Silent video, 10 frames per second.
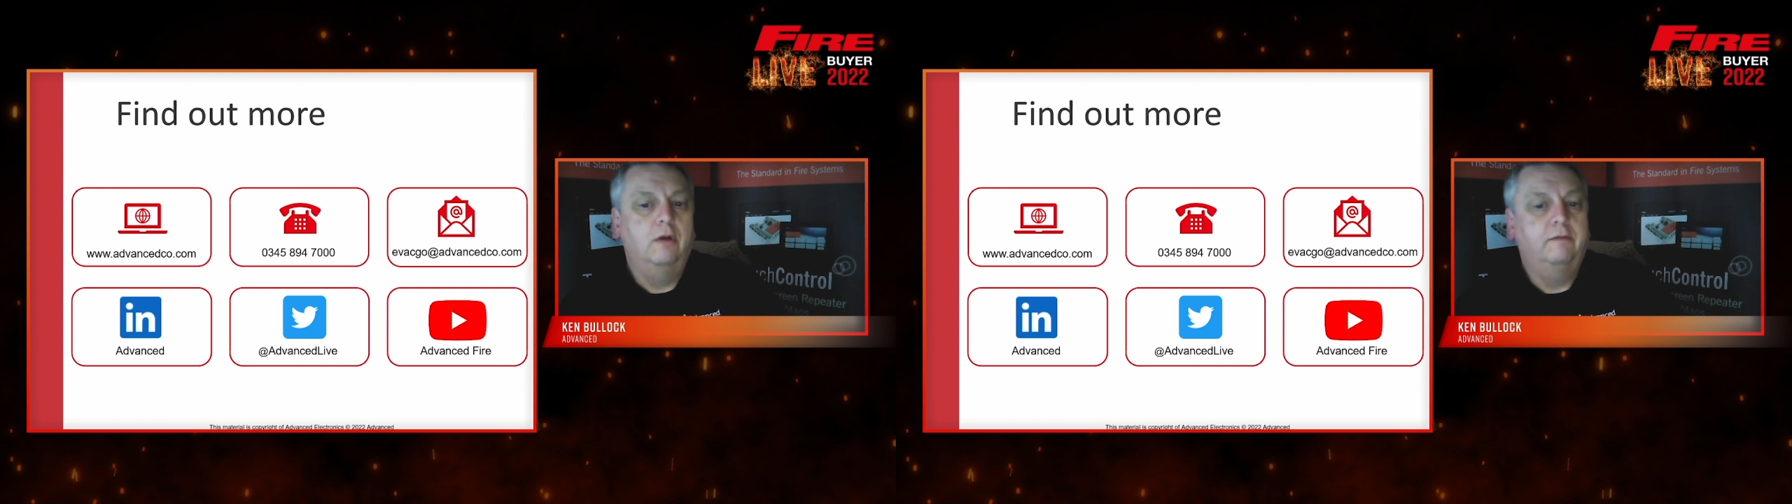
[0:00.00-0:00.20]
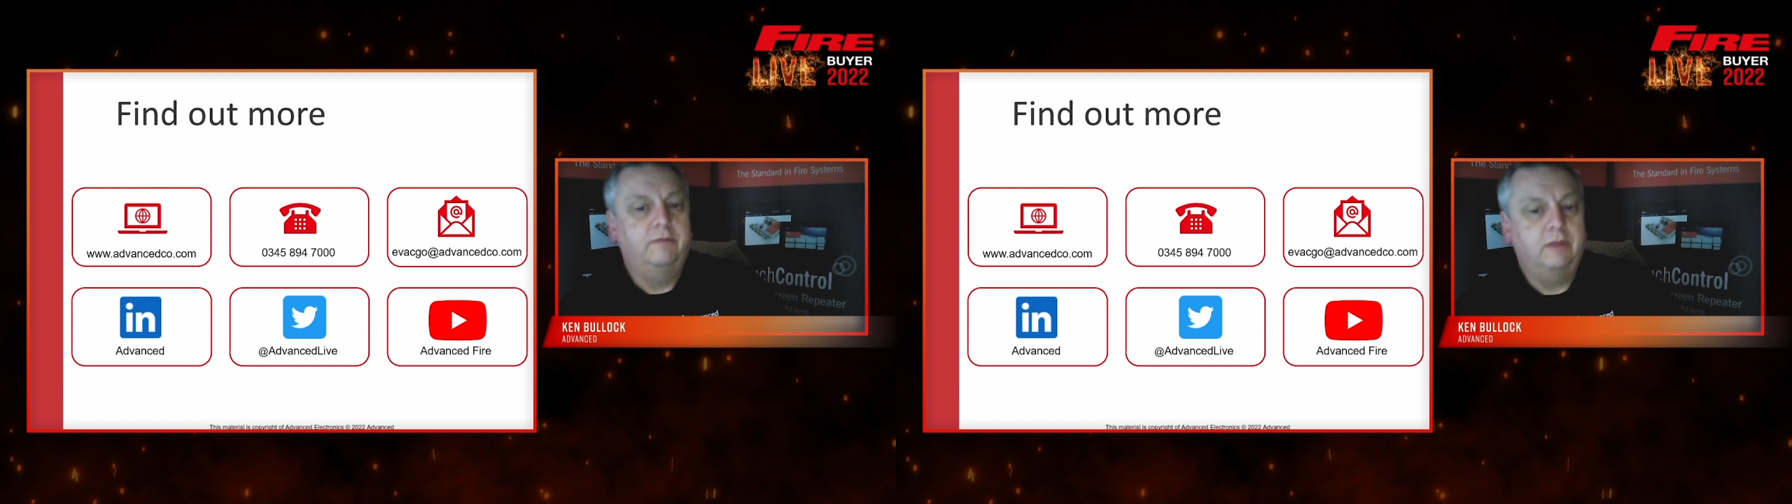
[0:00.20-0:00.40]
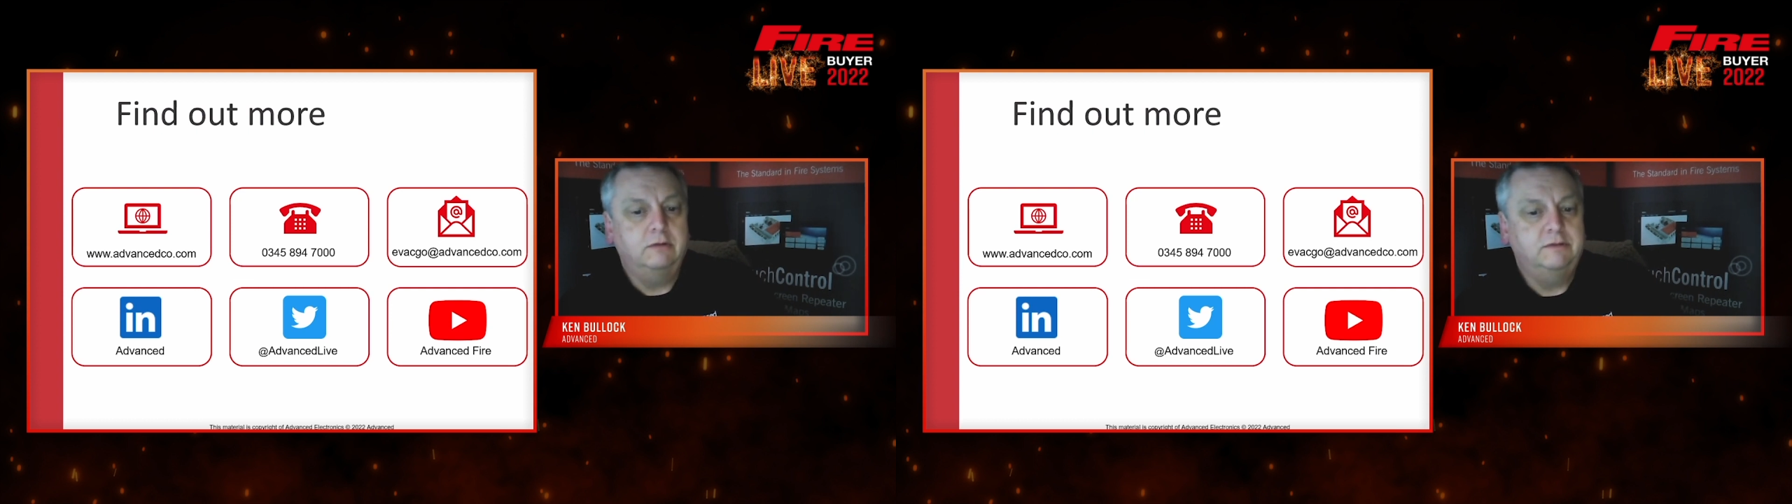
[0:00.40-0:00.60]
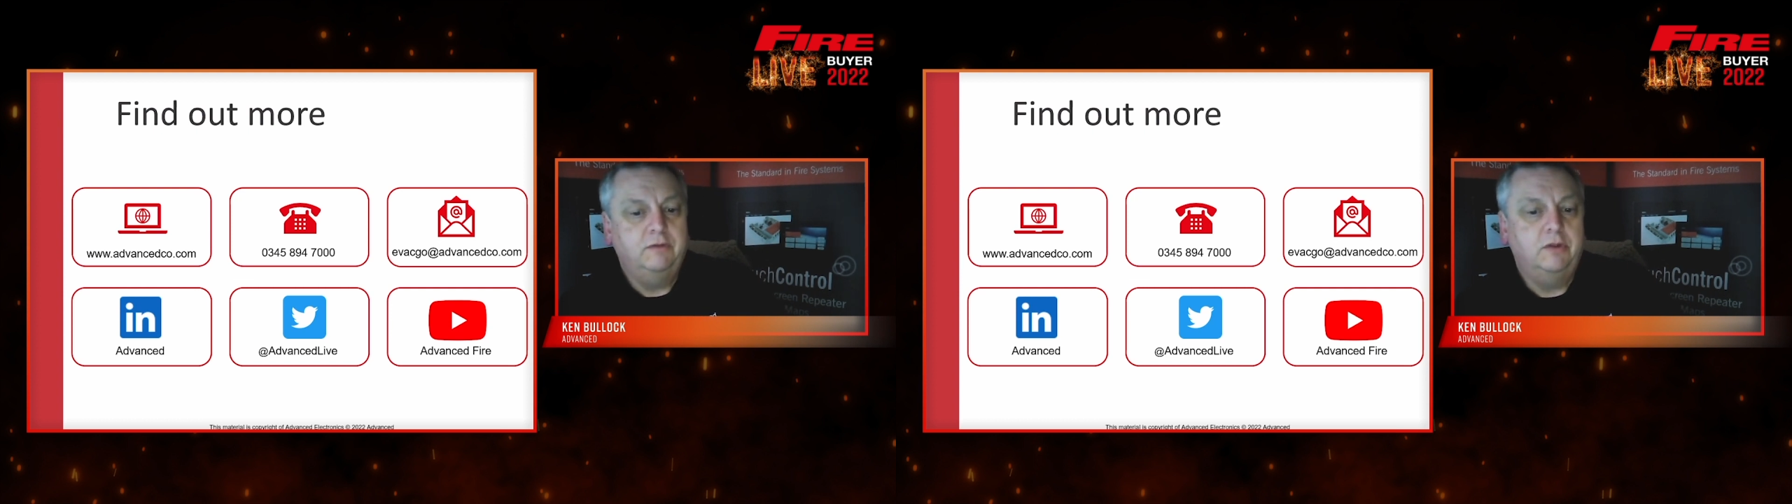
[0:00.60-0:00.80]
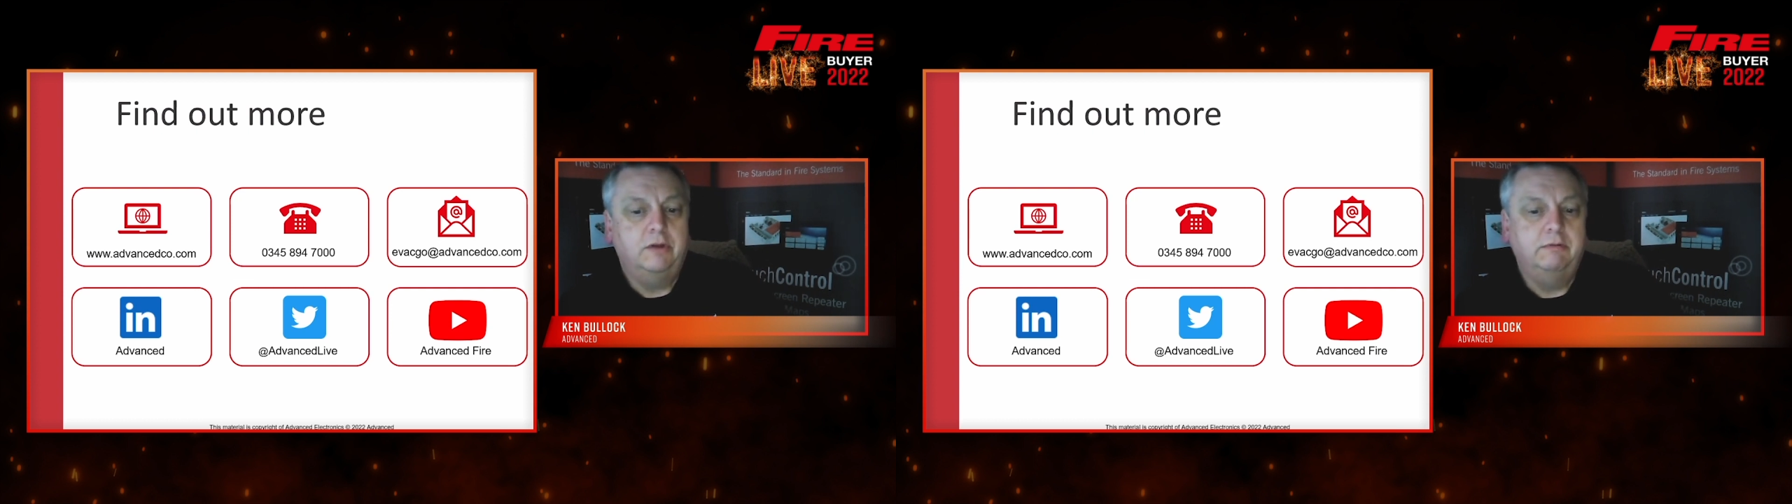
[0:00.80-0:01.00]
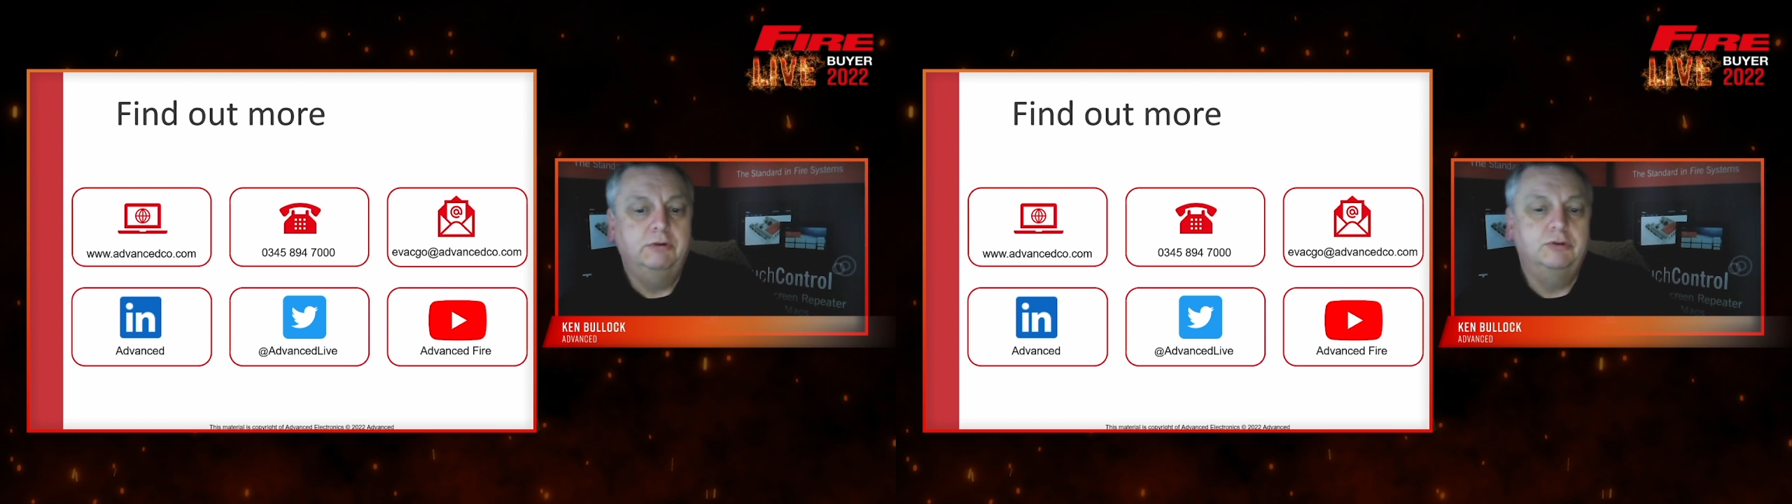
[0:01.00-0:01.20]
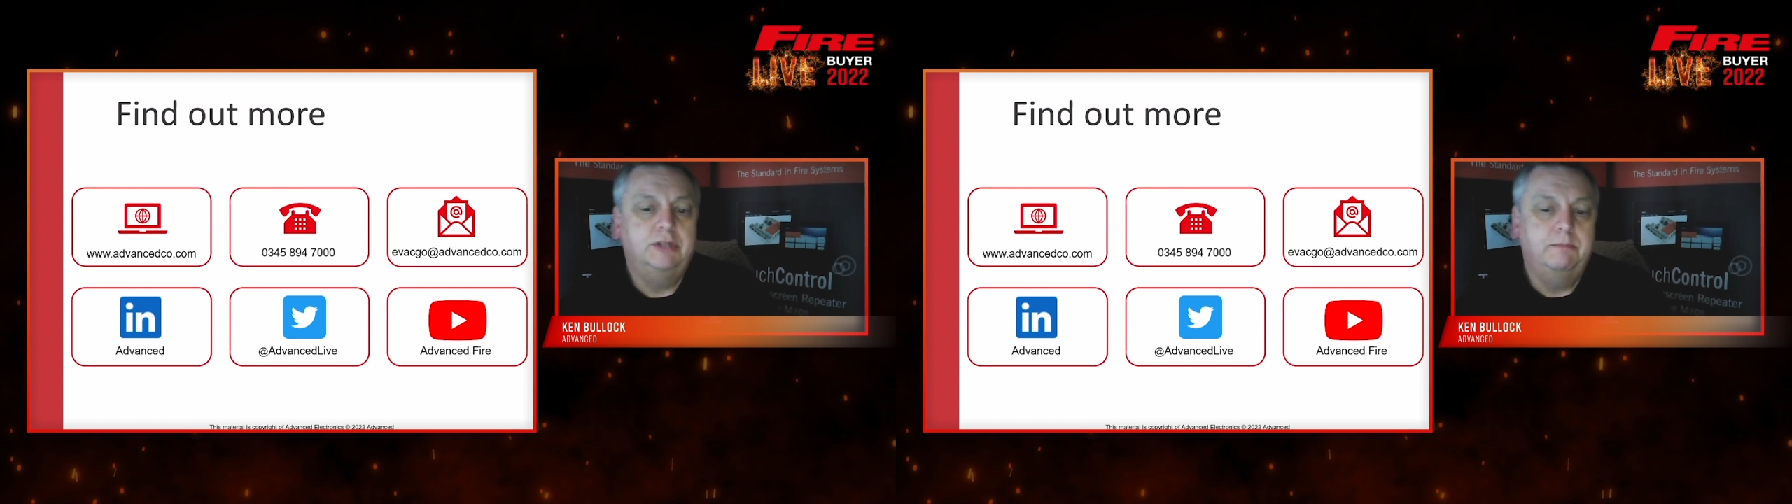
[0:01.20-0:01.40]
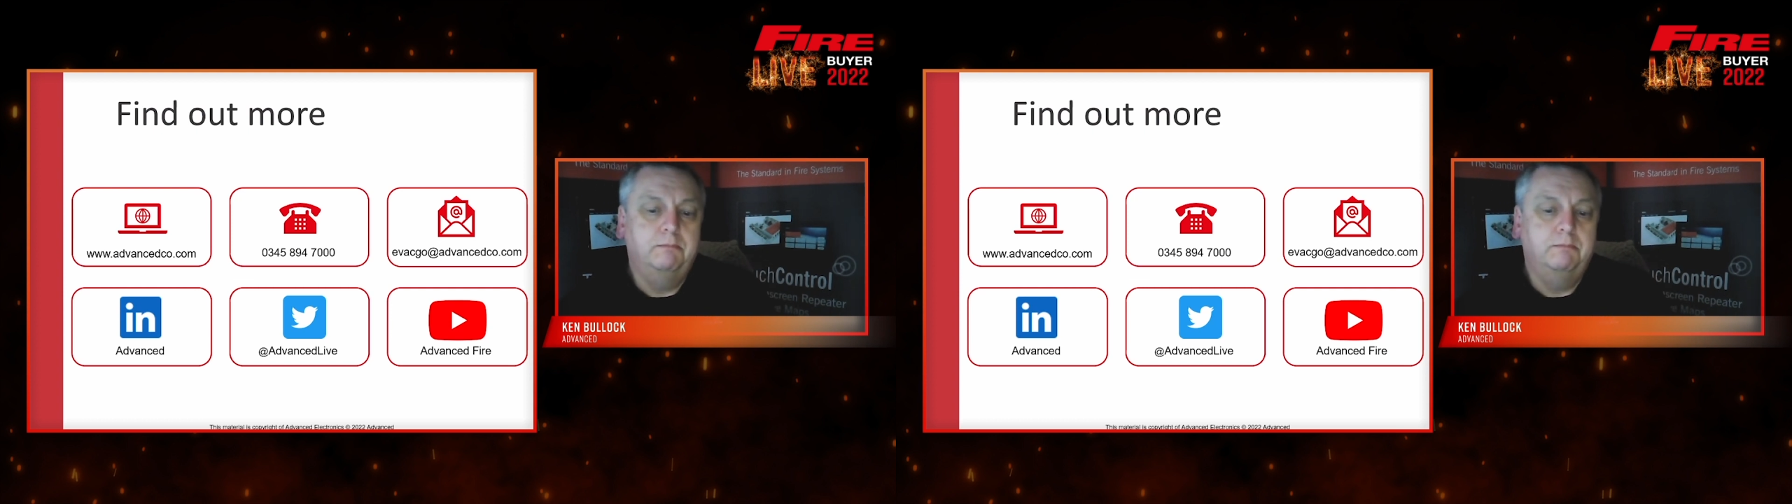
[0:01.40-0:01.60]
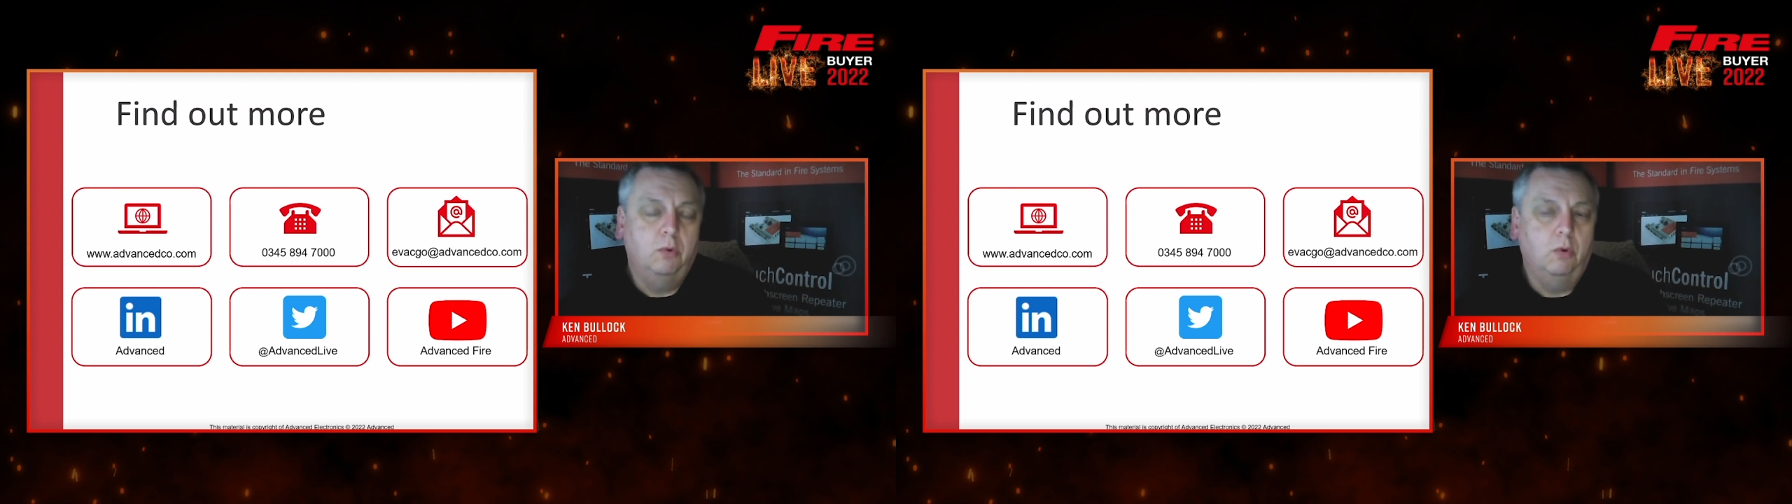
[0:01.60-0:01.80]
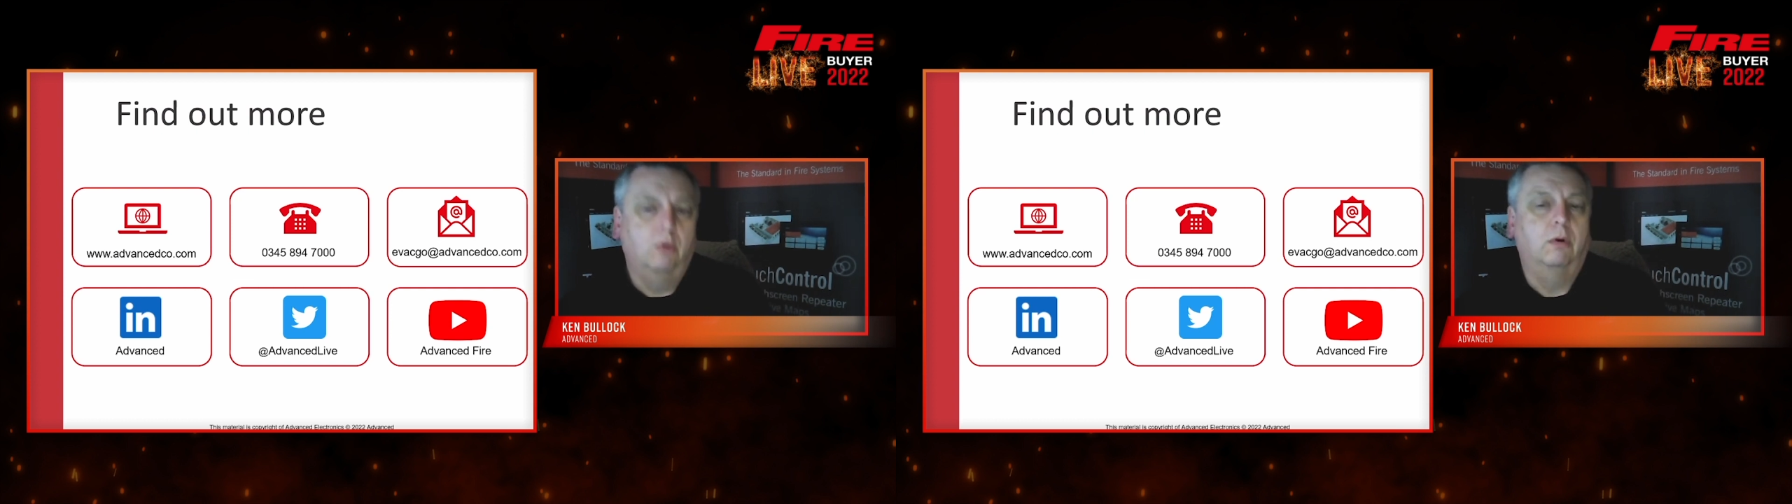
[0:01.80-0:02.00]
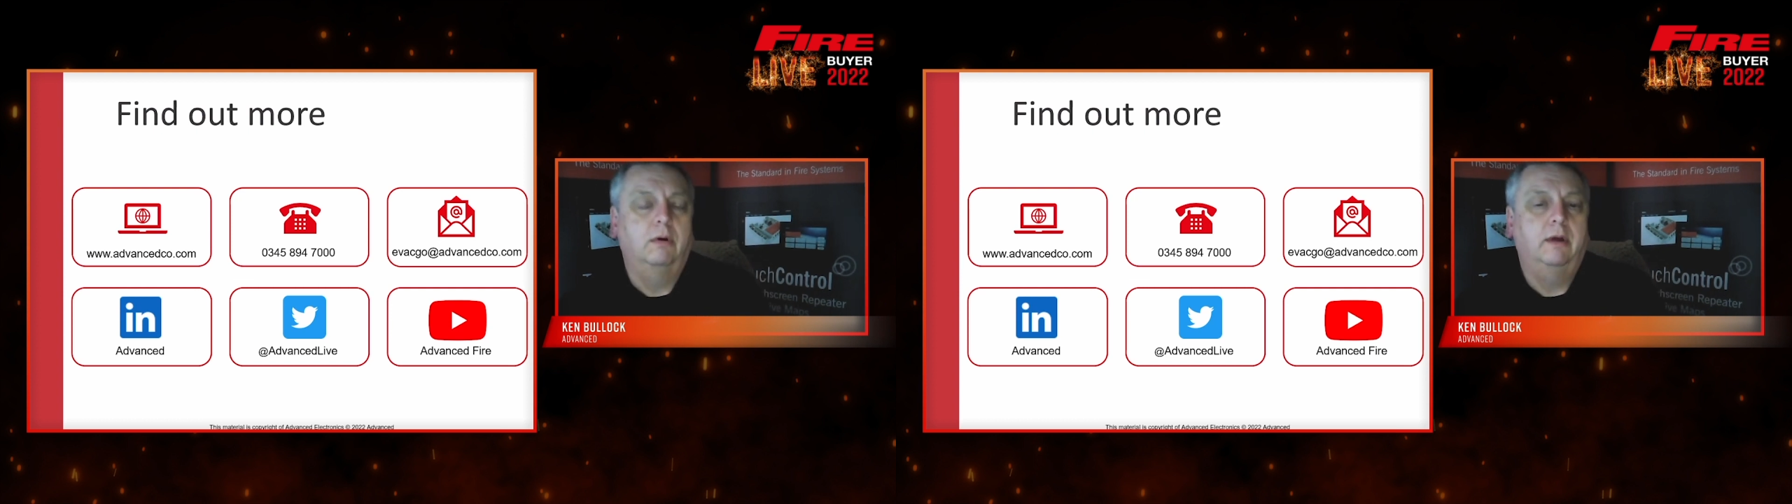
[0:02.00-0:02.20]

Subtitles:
For those of you that are interested more